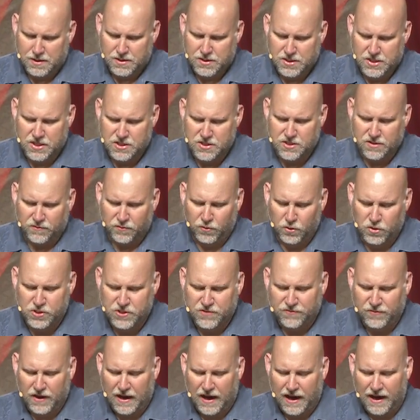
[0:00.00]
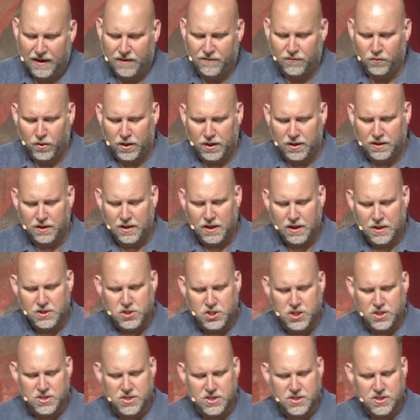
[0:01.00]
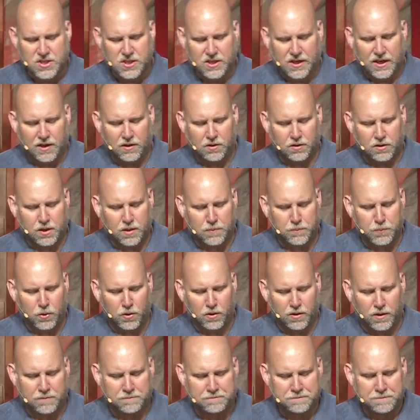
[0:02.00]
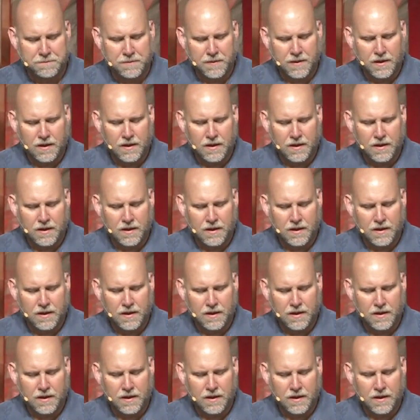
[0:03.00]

It says in verse 5, when Jesus had entered Capernaum,